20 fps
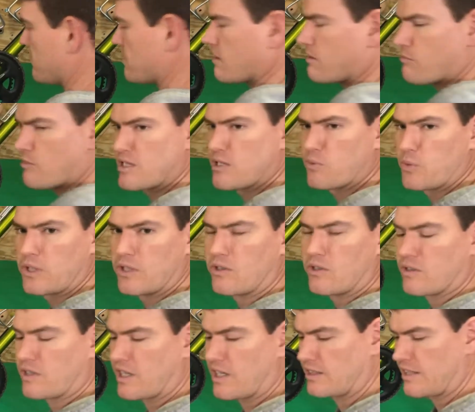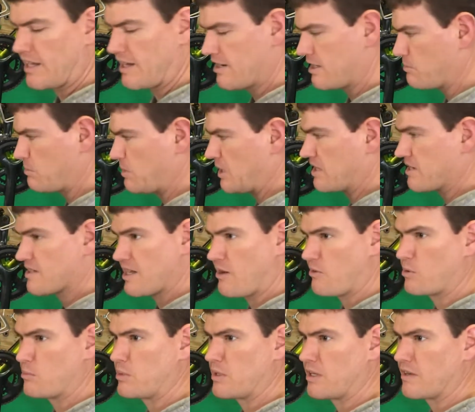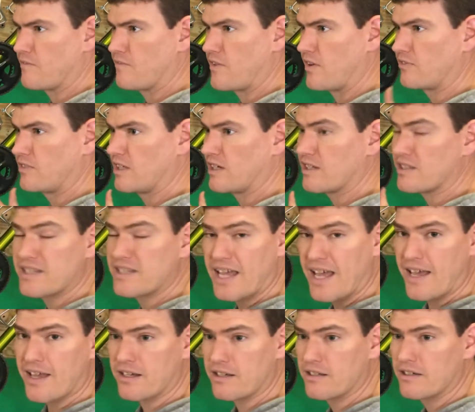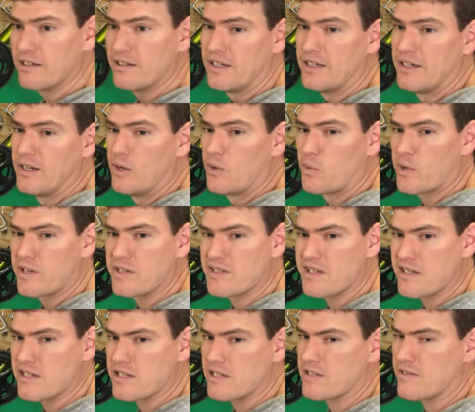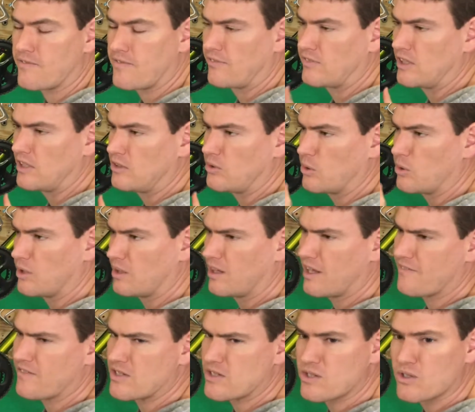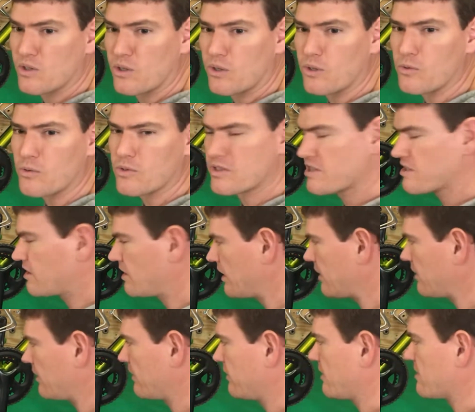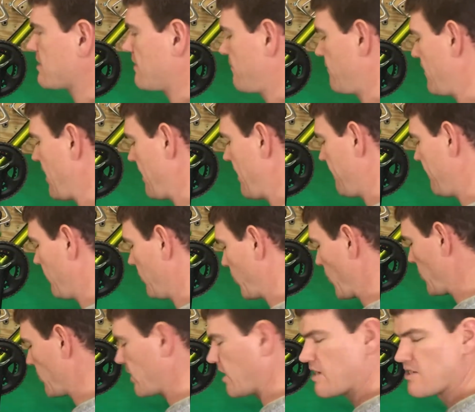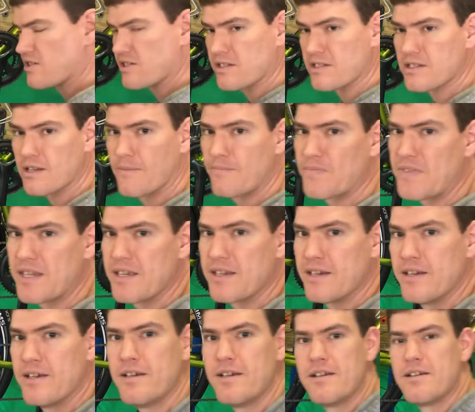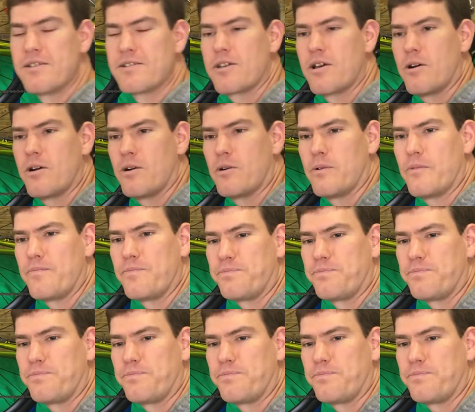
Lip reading: And the reason we don't get that is because that would be a 50 to 10, whereas this is a 50 to 11. So we're slightly less than 5 full rotations. So